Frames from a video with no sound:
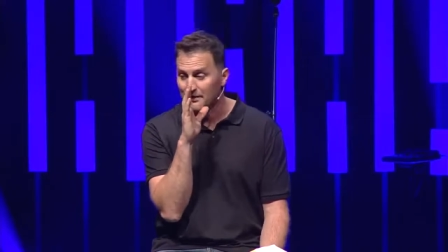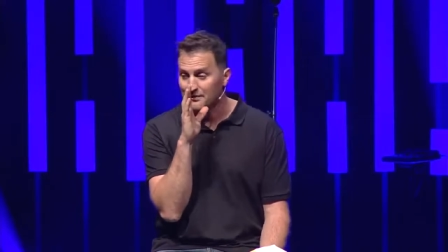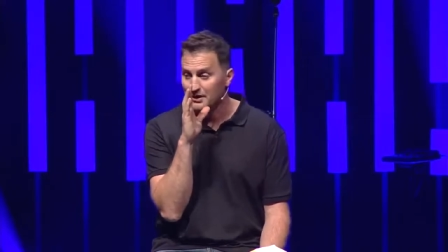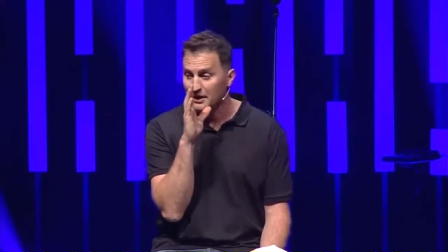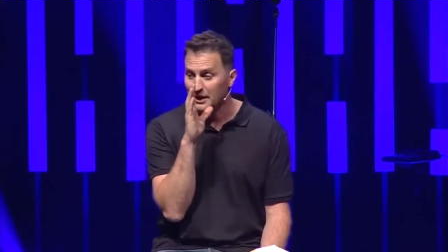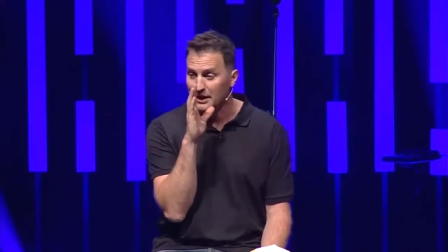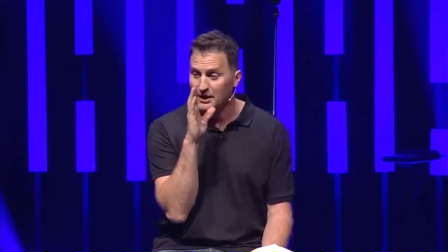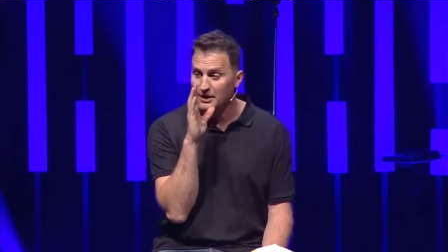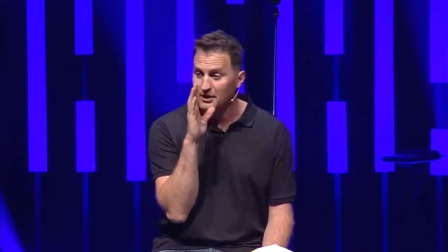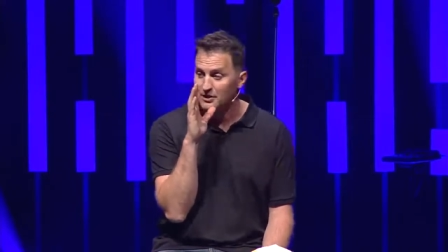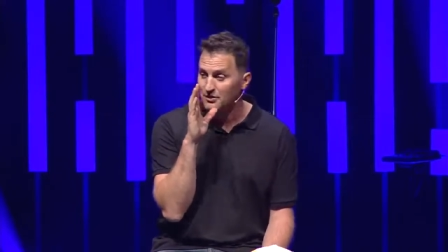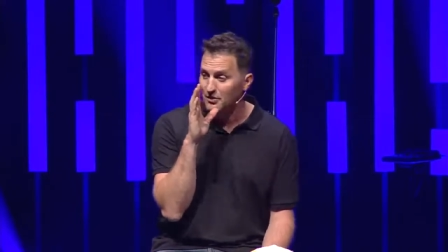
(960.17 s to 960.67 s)
have to
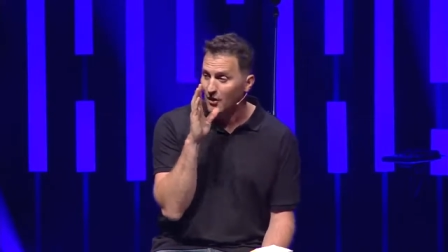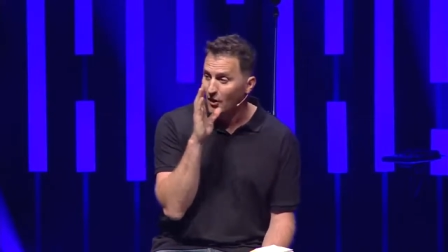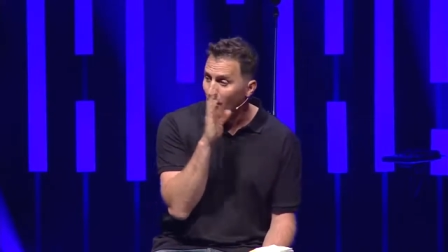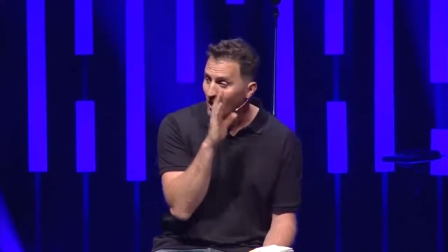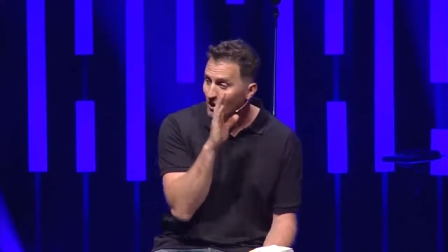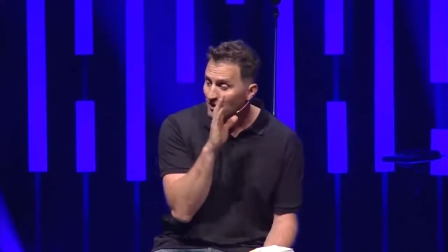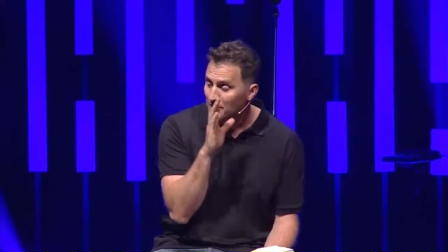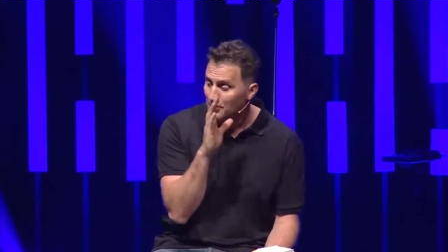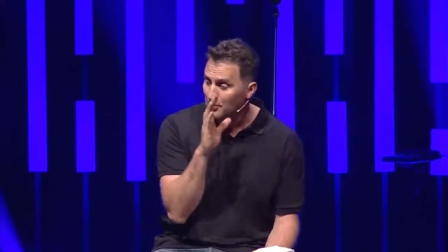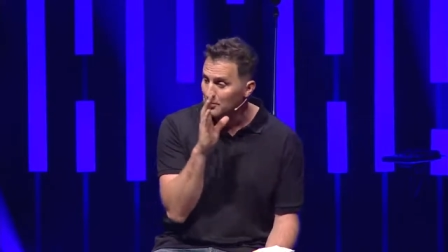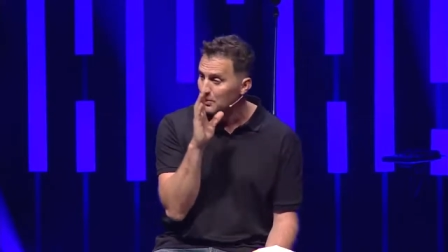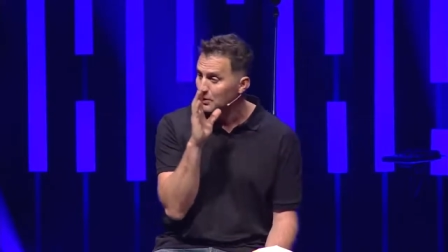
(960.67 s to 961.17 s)
like
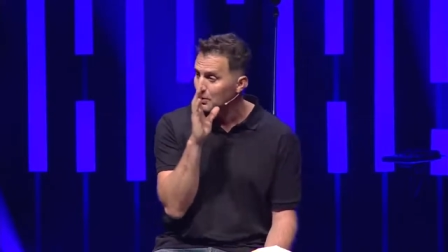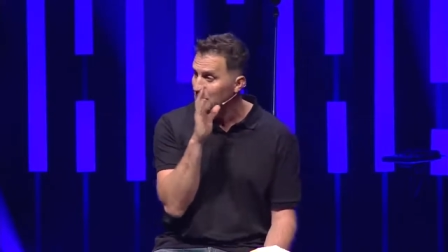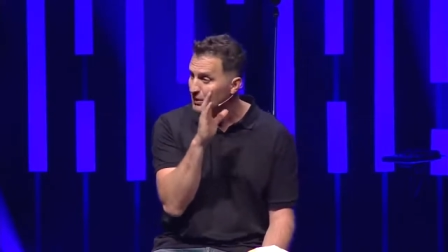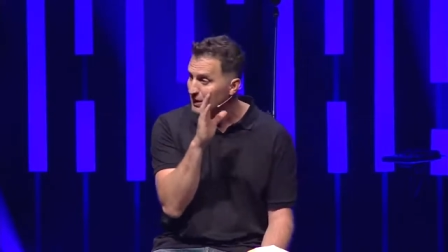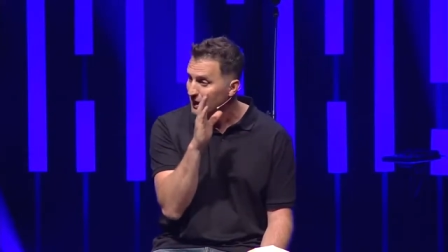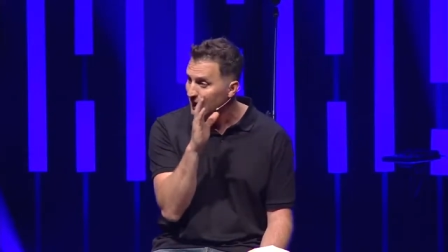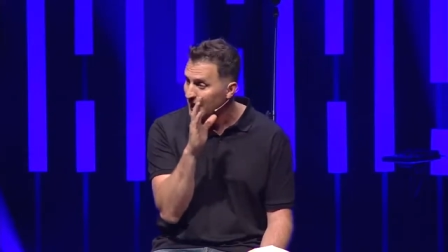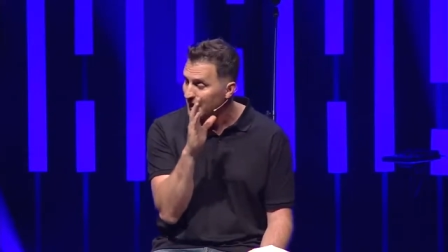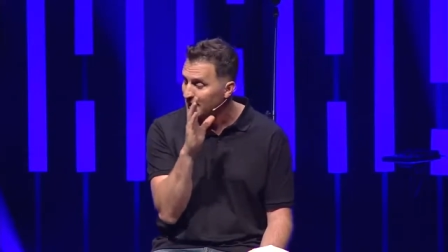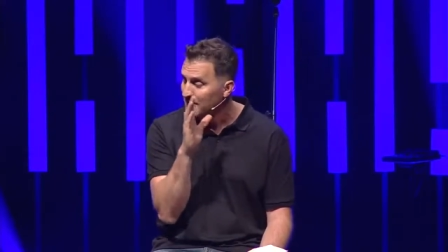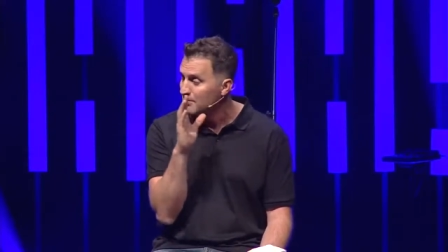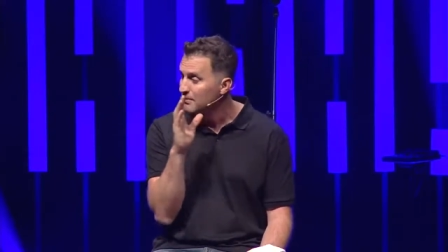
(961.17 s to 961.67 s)
talk to them or
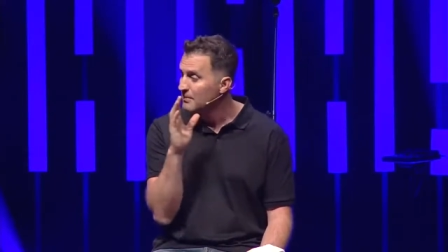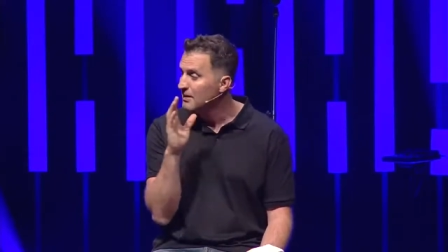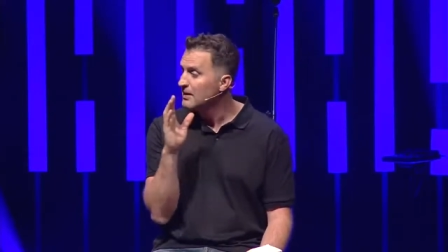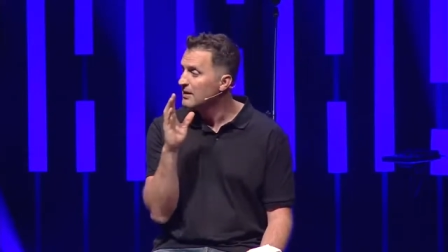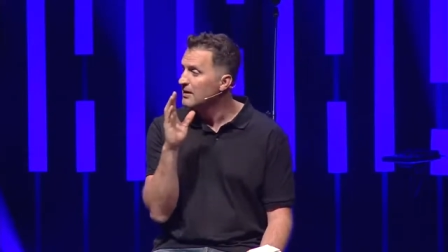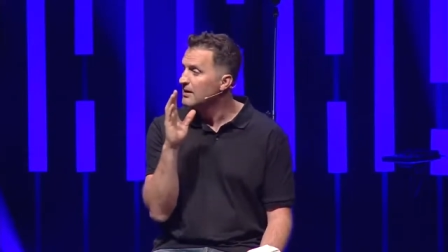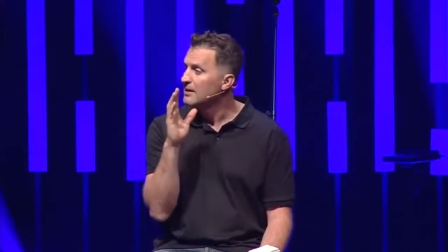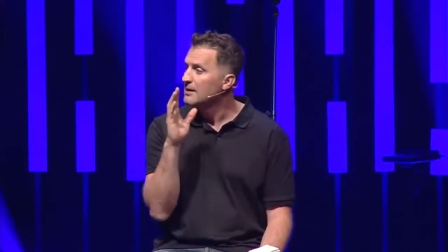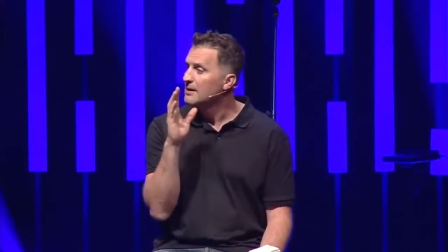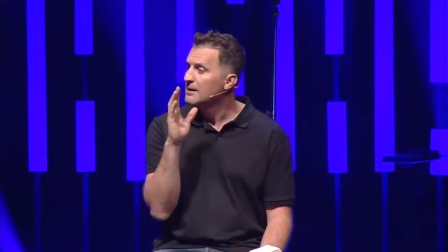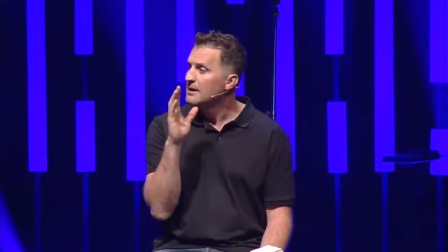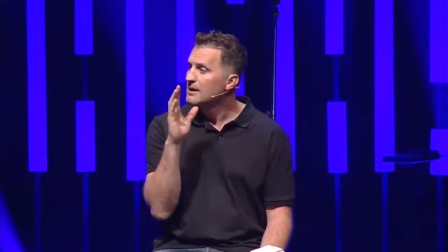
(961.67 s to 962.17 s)
look at them.
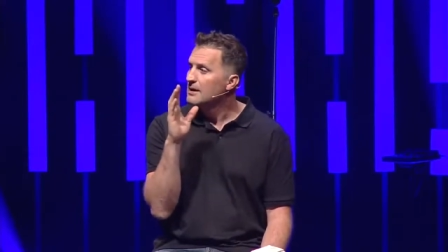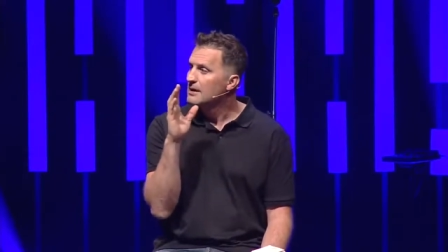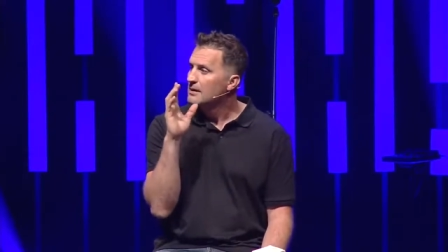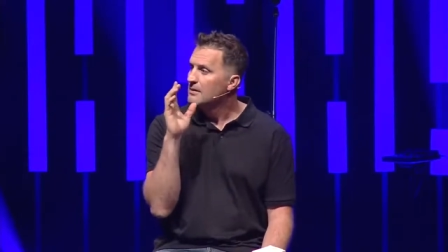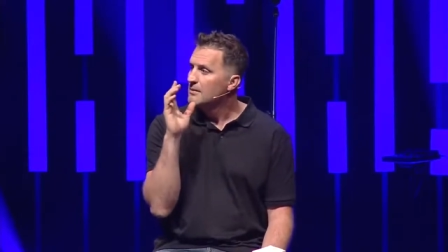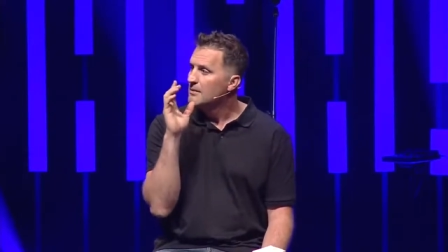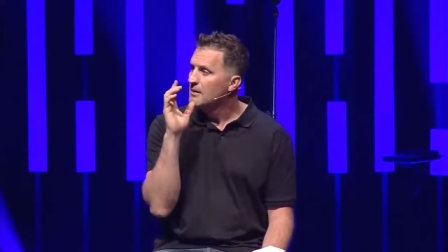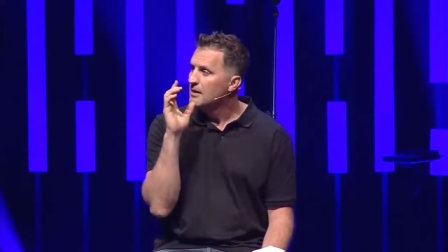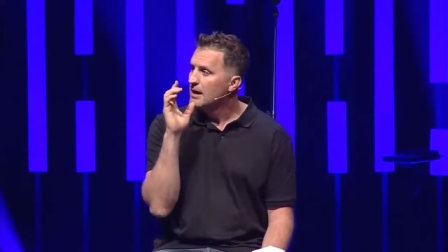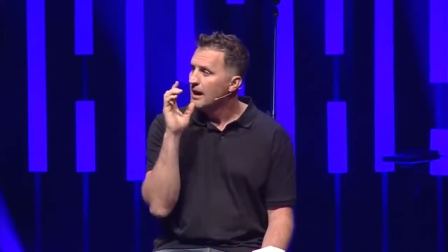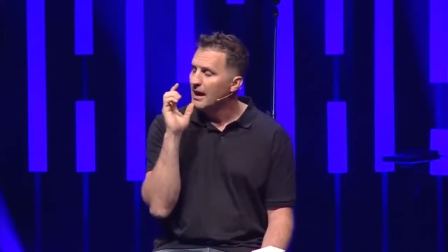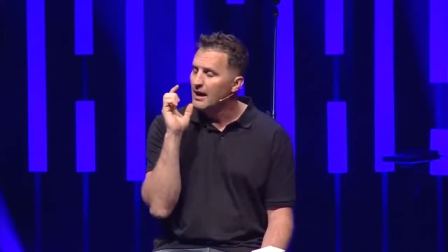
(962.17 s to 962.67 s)

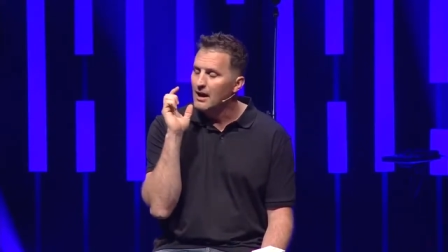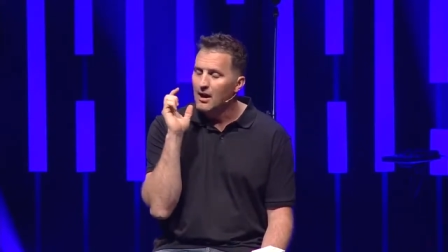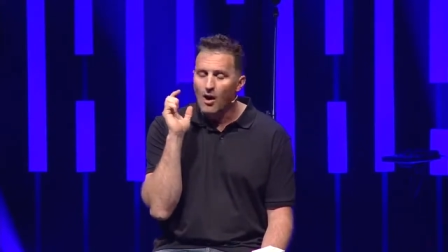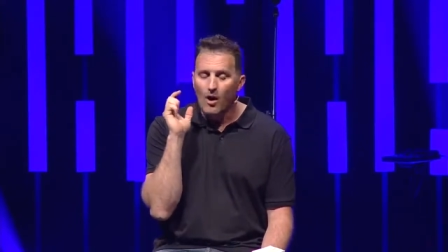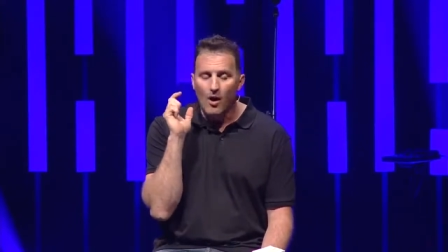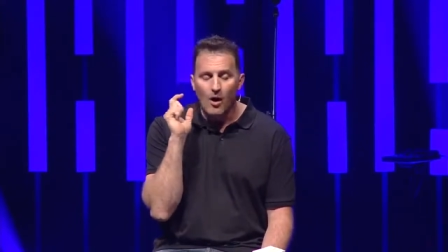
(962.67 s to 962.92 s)
And